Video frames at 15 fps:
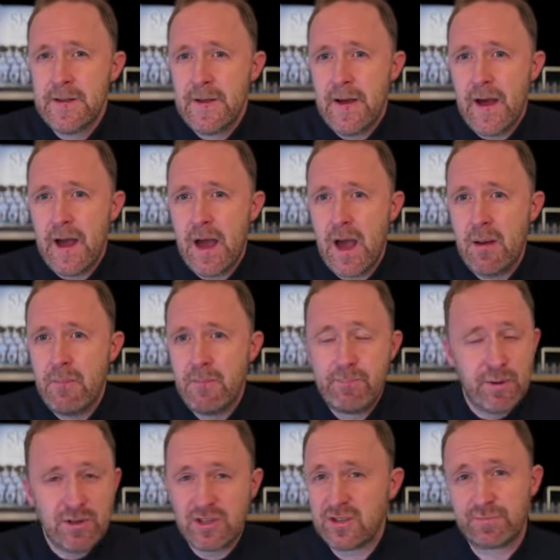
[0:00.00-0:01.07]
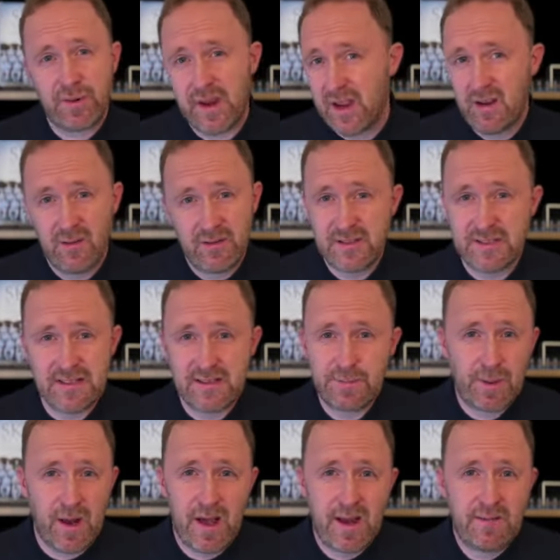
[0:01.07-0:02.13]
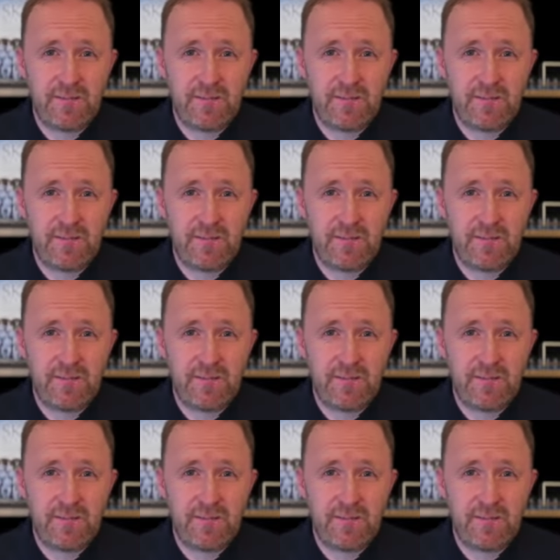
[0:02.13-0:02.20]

But just bringing others into play.